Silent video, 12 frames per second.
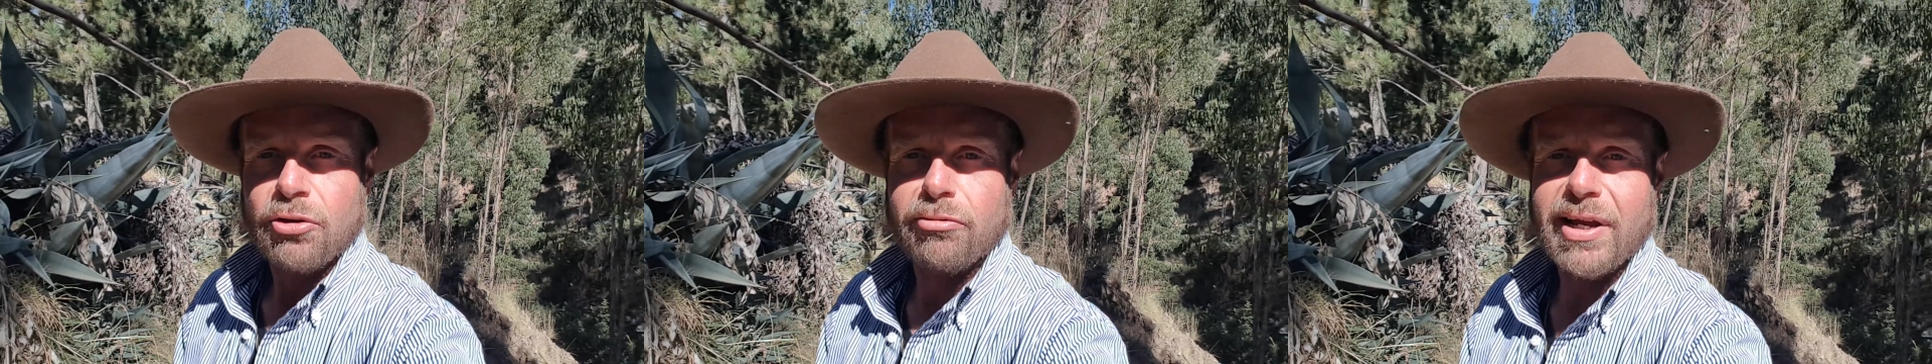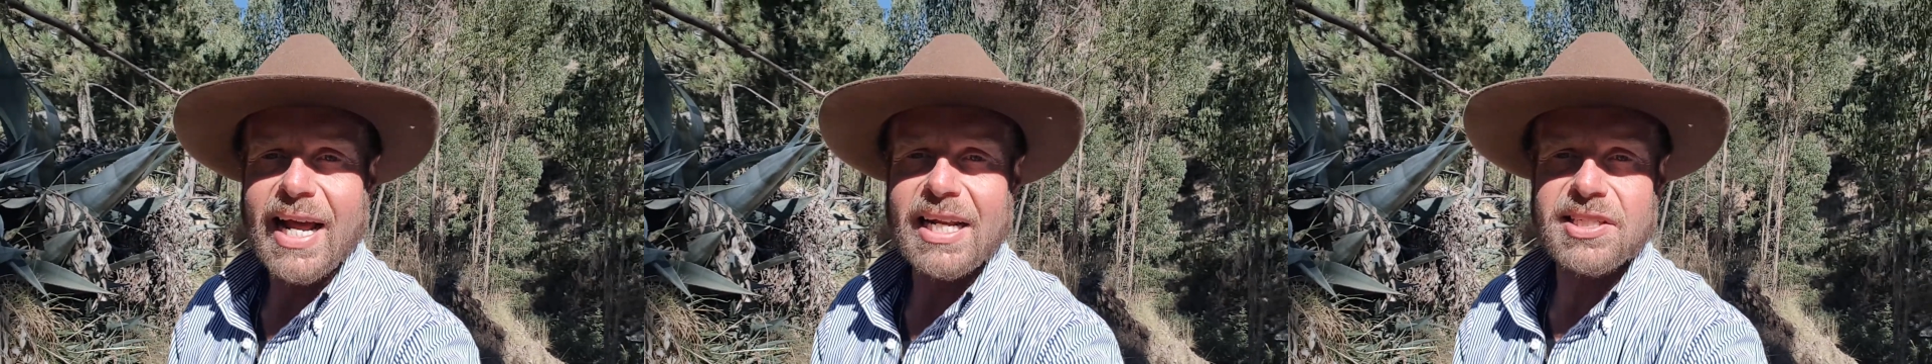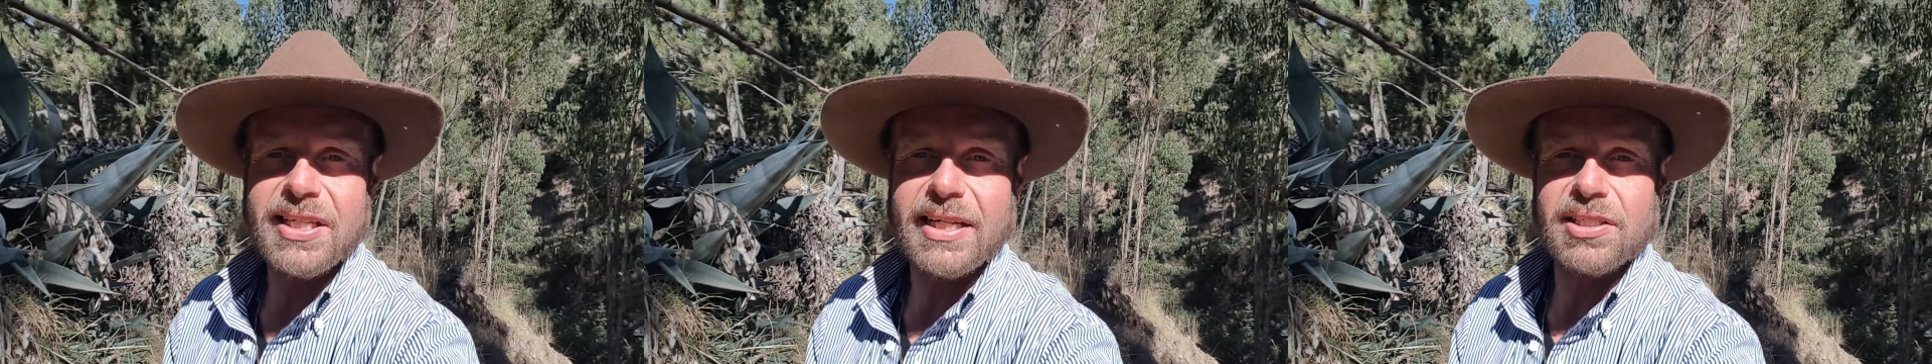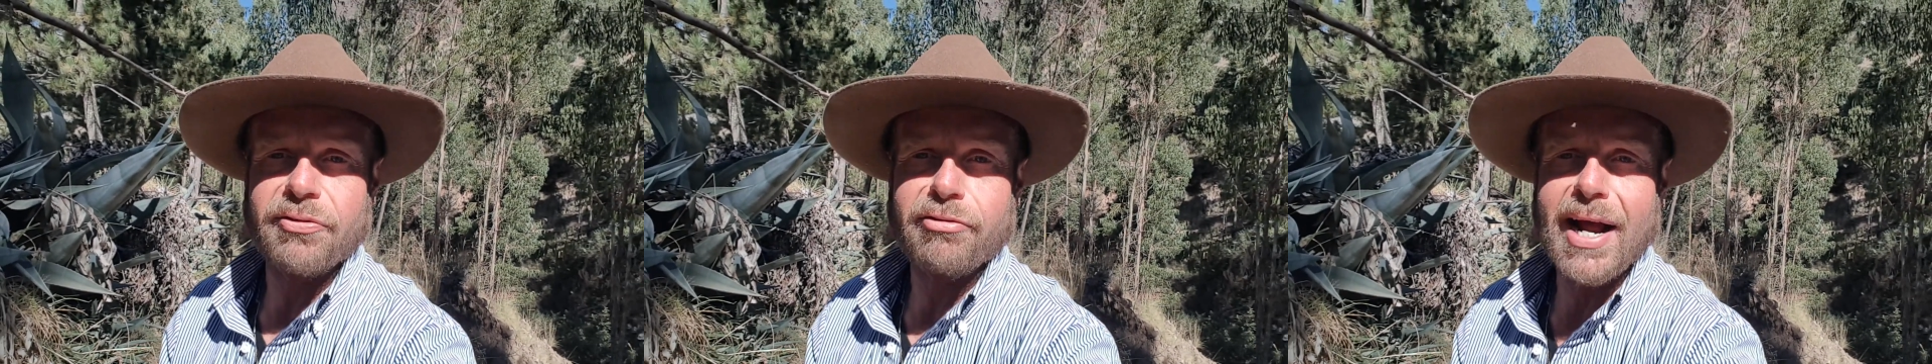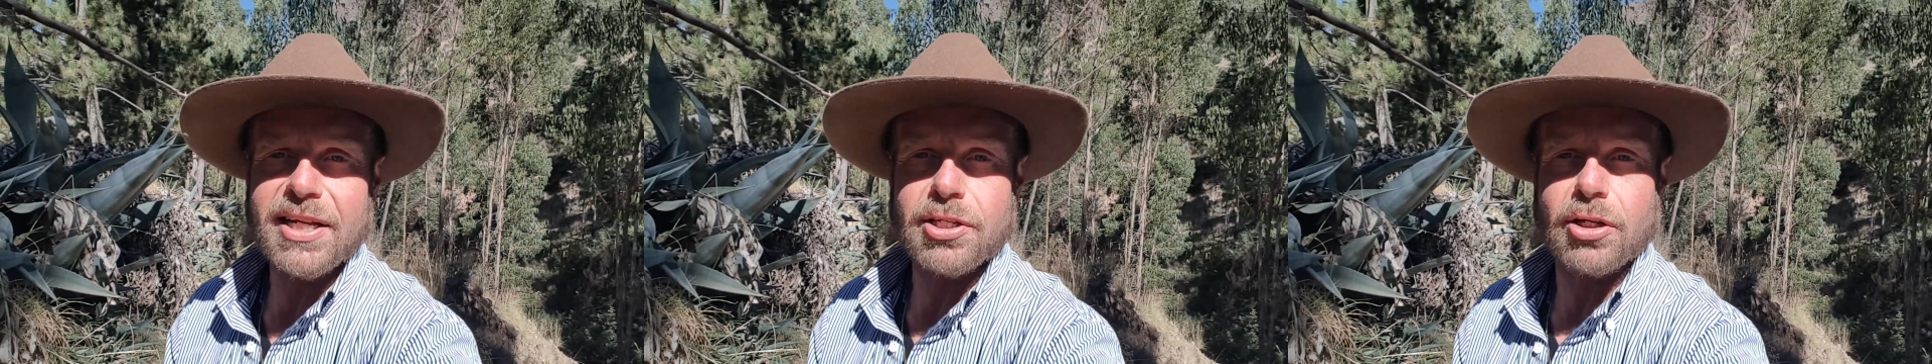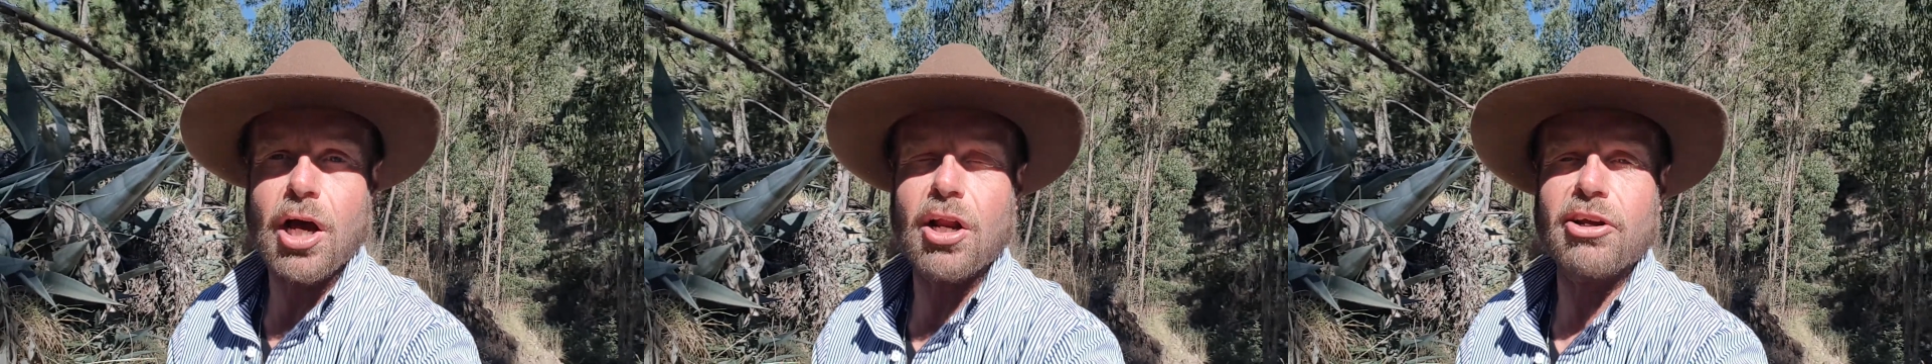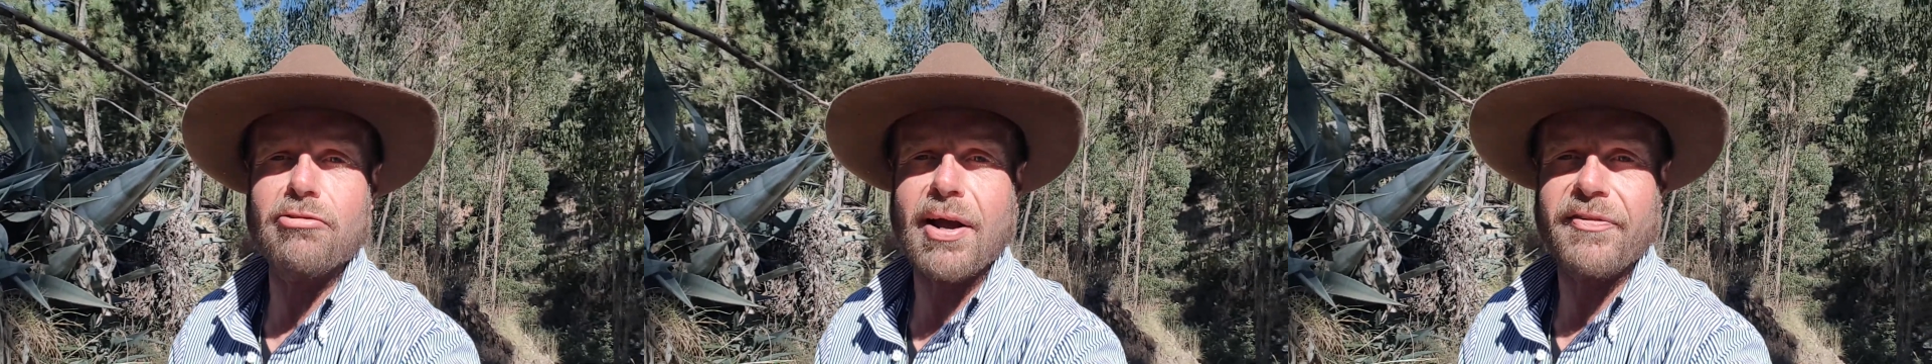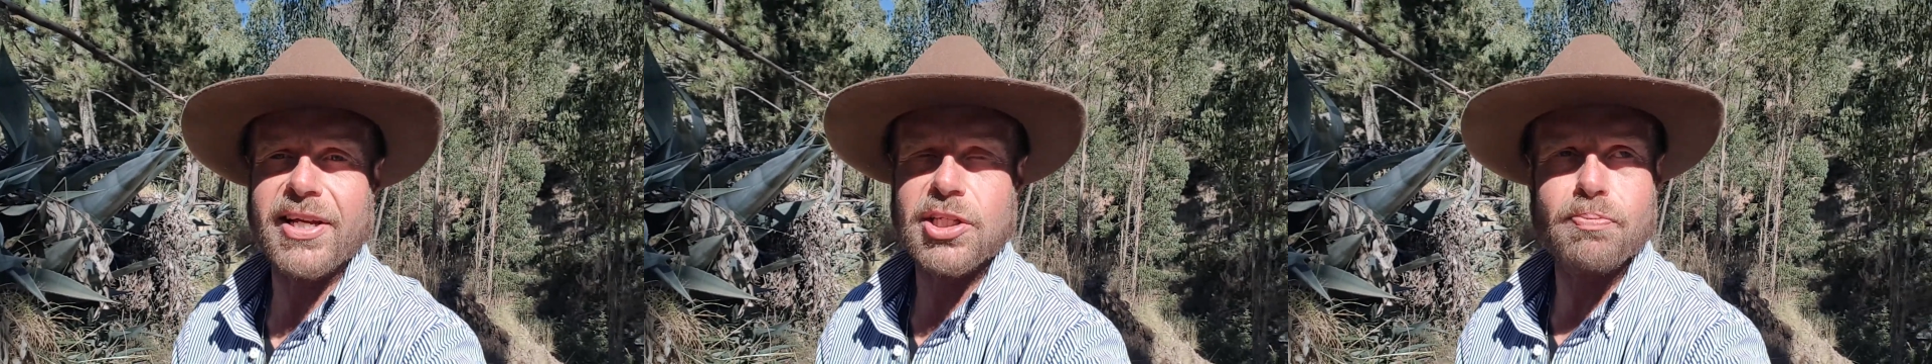reality is a fractal holographic